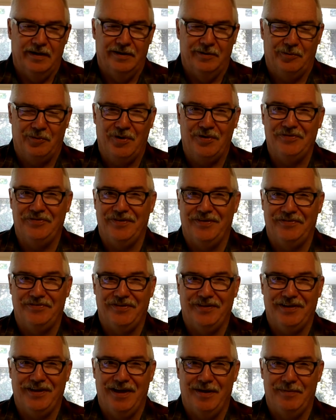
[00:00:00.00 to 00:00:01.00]
wants us
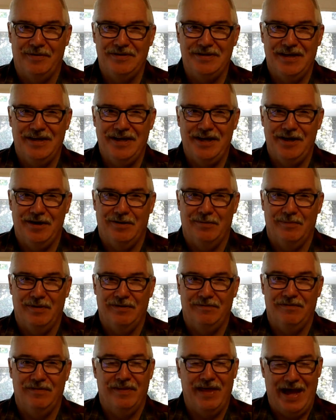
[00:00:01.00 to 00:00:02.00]
to come into Him
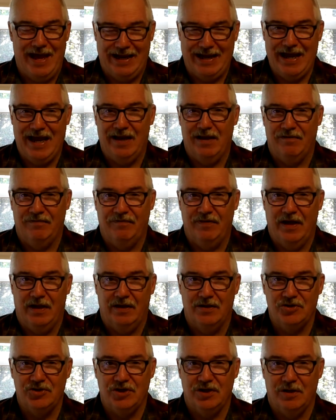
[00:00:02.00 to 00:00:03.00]
in that kind of
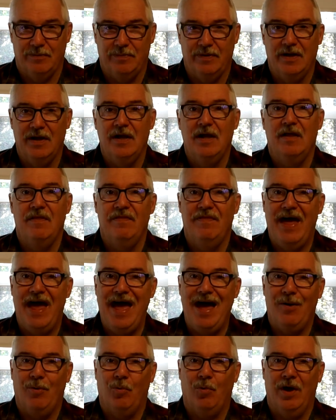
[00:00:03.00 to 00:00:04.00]
fellowship.
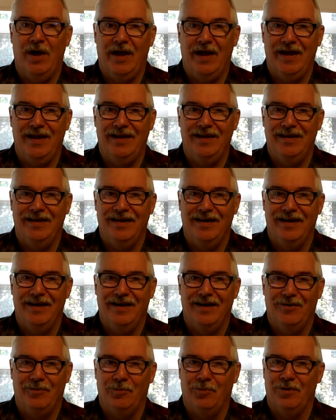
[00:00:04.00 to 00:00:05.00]
That way,
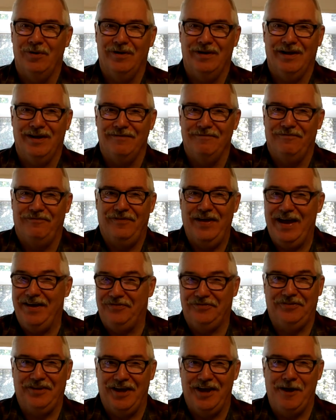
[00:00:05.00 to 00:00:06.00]
we're
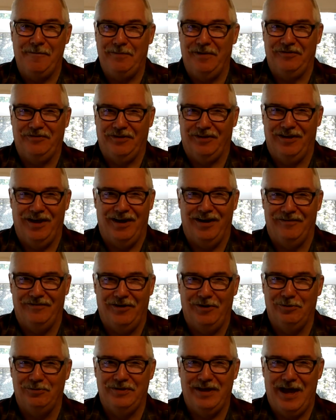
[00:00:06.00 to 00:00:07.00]
confessed up, as a lot of
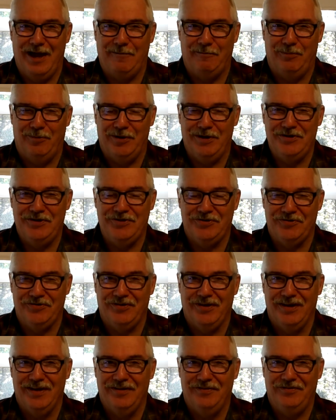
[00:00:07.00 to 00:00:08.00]
old time preachers
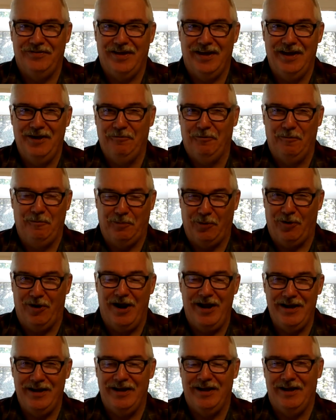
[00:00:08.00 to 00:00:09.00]
say, We're
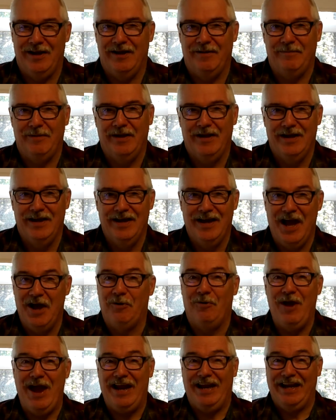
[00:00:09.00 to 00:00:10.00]
prayed up
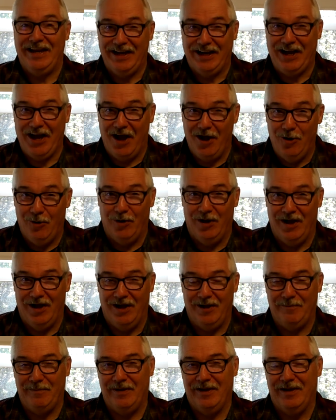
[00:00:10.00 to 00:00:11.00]
and ready to go
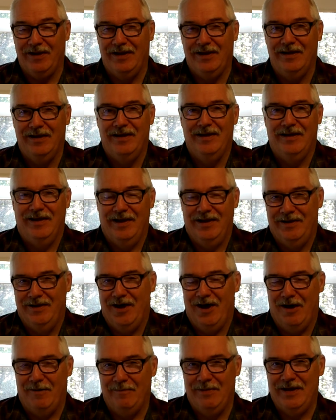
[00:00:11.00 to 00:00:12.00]
up and
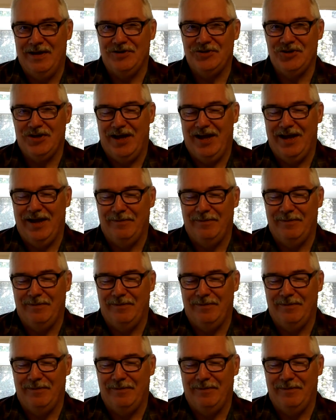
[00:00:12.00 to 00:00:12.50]
not be ashamed.